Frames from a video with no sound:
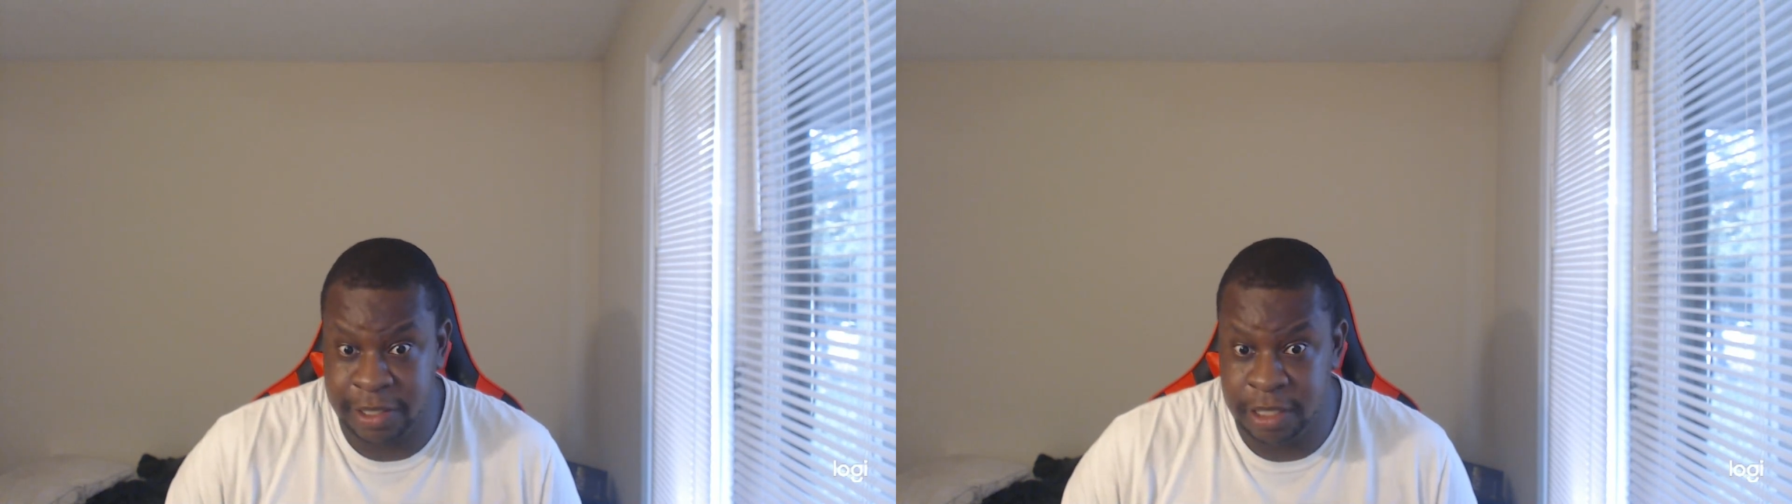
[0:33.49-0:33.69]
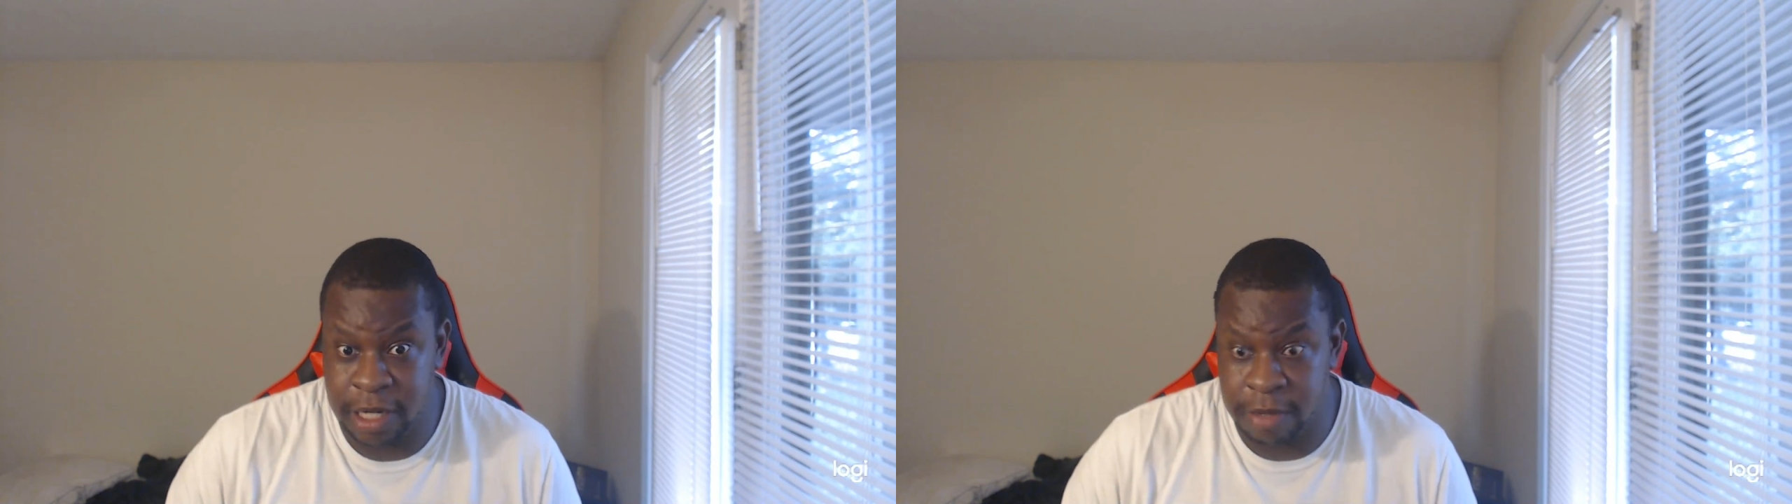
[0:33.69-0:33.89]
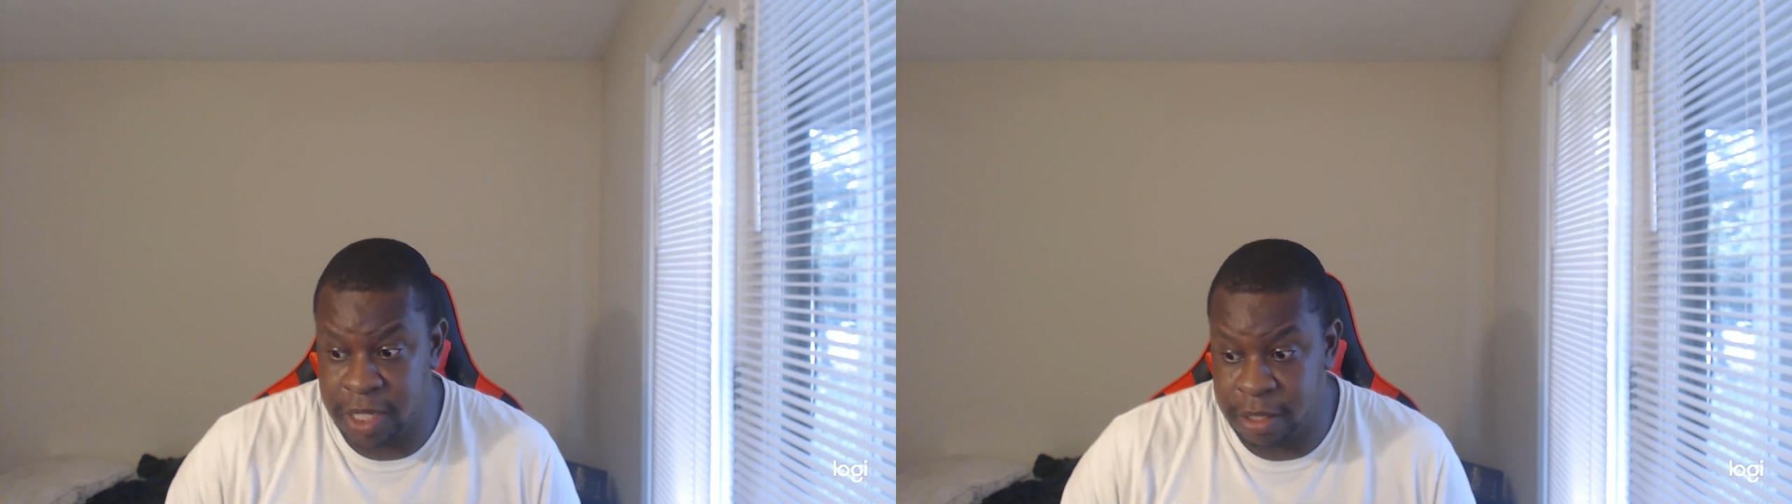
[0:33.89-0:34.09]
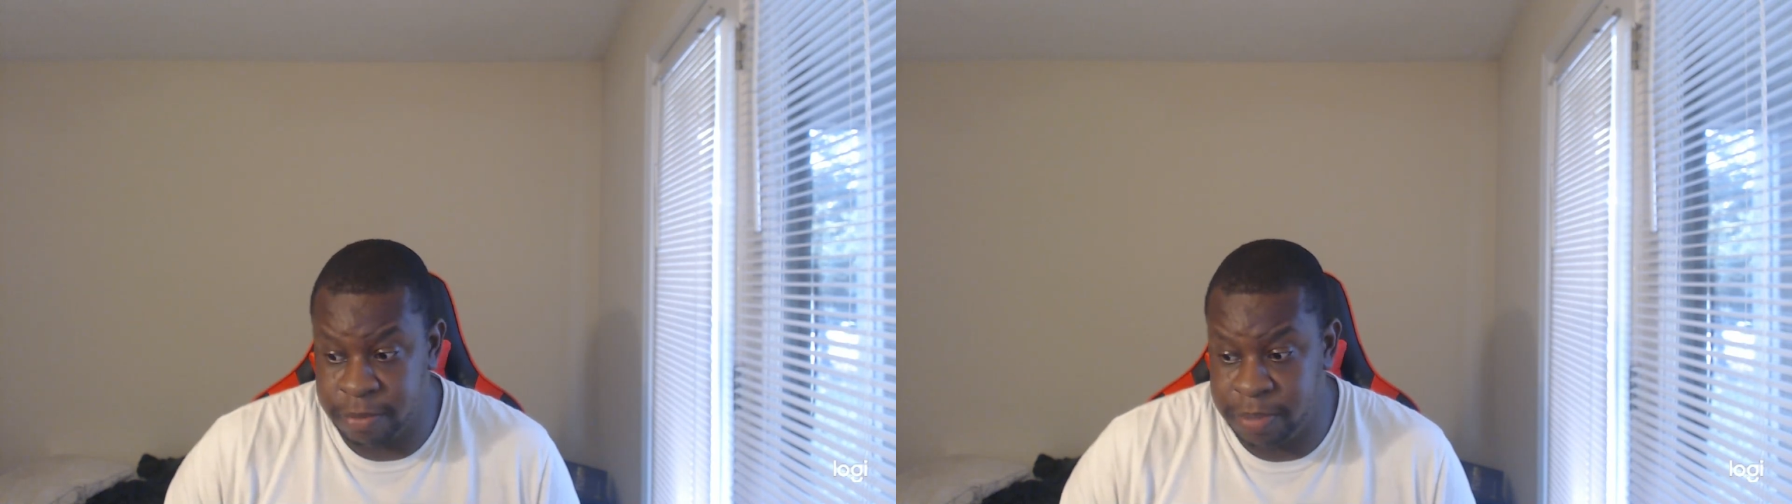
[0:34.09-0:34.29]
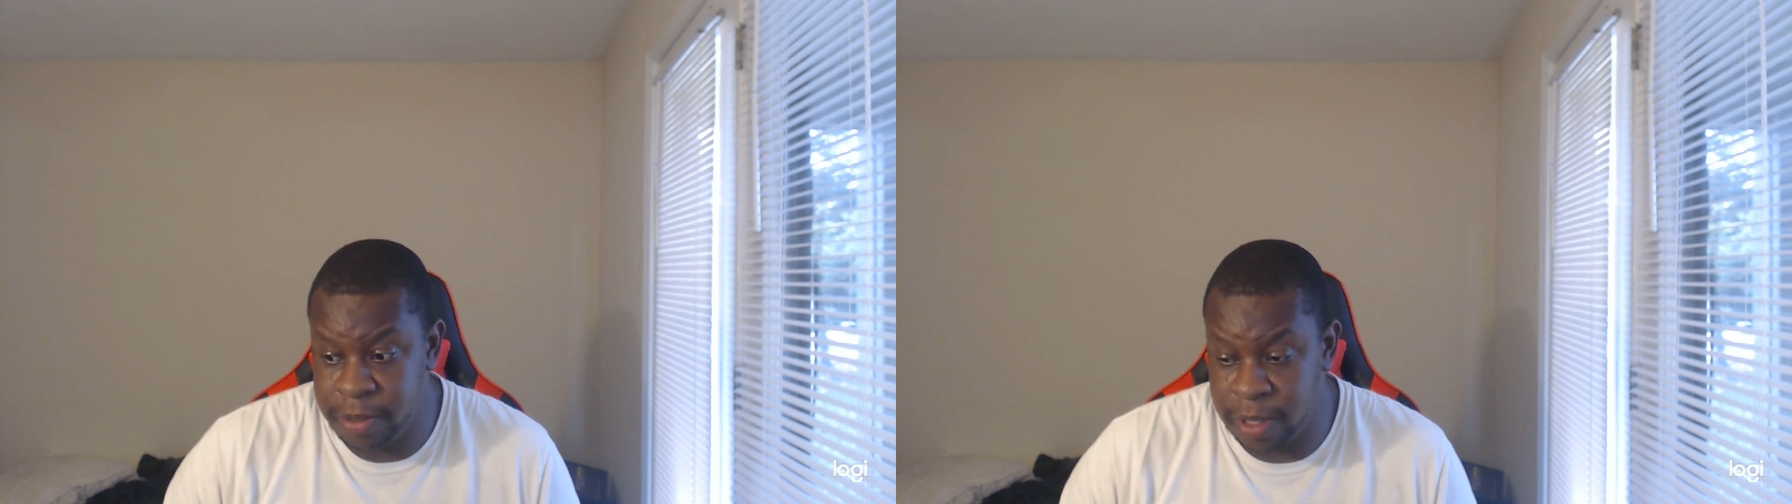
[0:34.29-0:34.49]
You know what I'm saying?
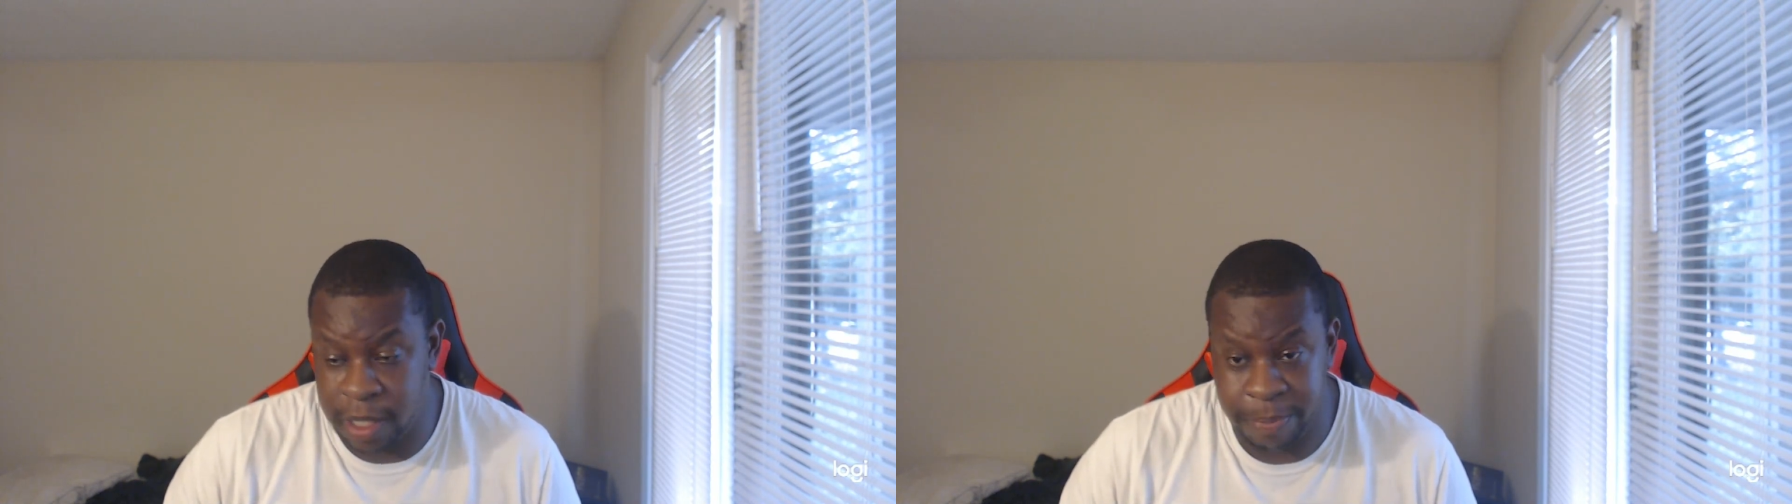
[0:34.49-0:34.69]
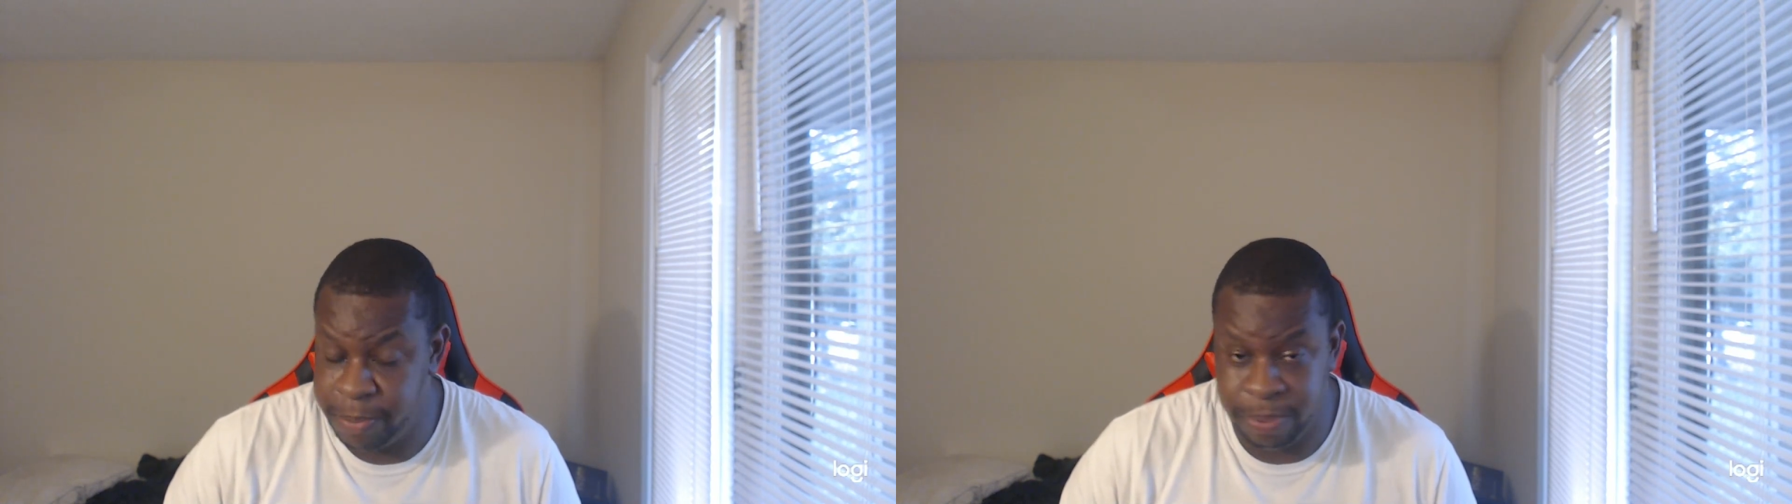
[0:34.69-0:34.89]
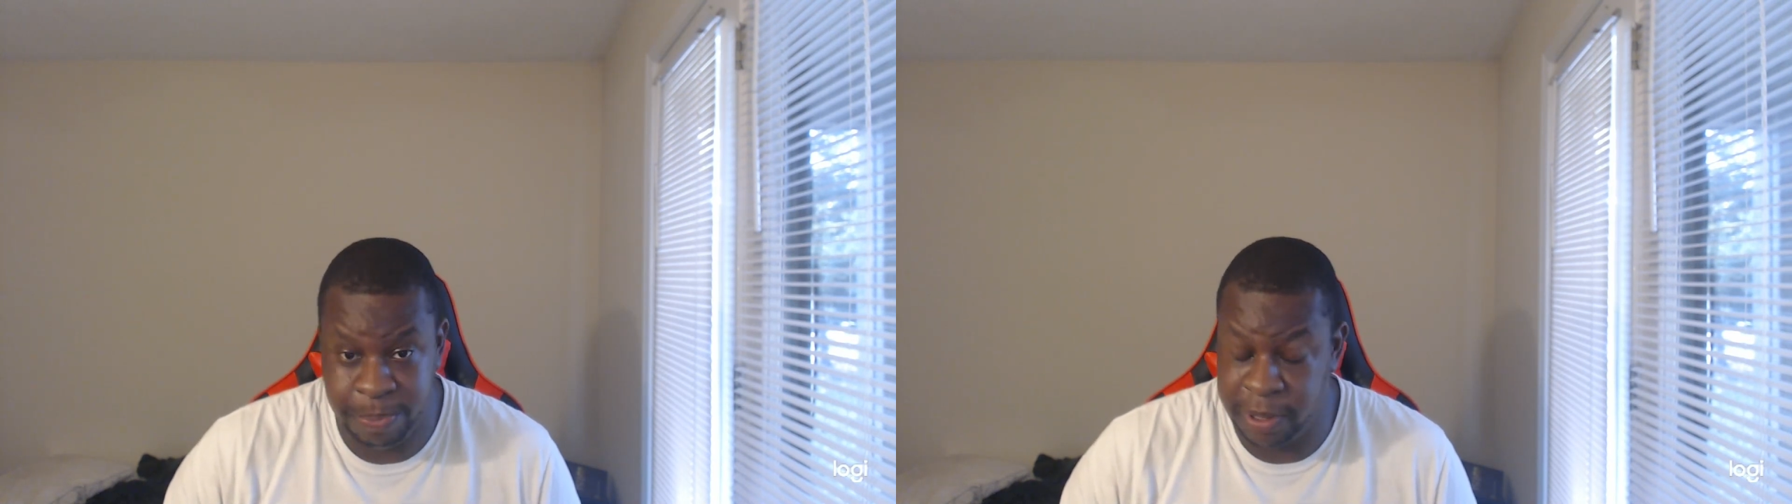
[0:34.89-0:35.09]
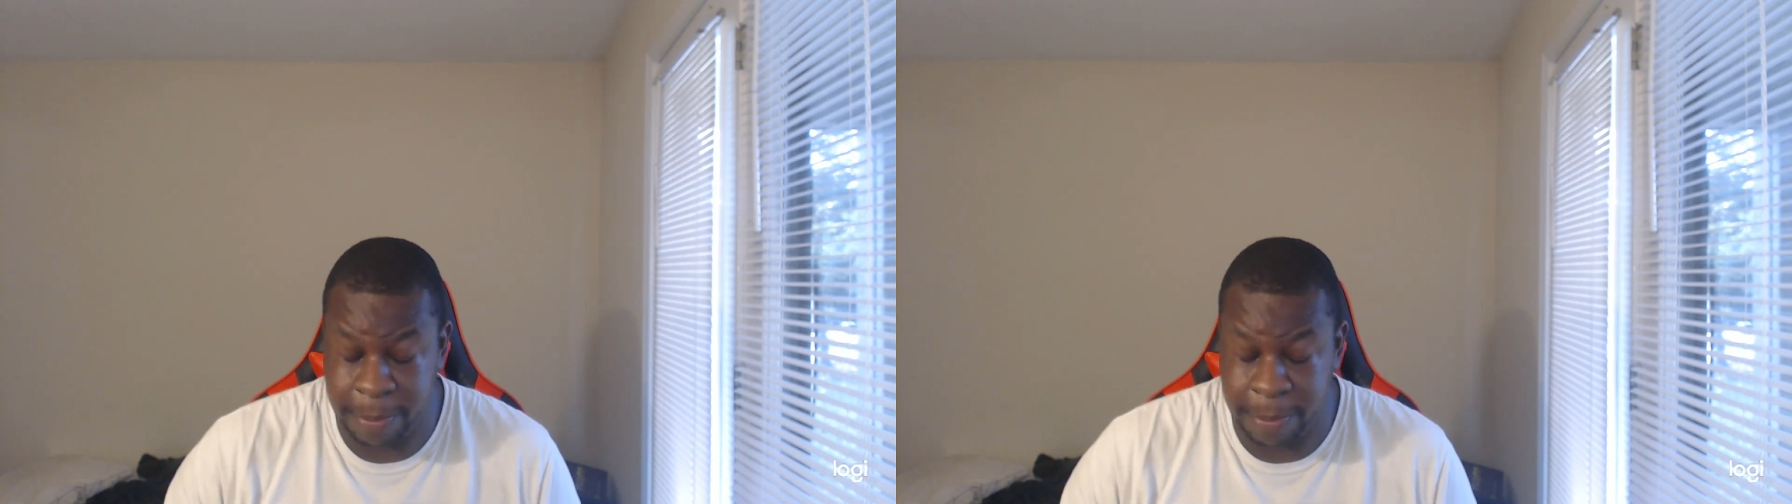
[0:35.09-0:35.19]
People like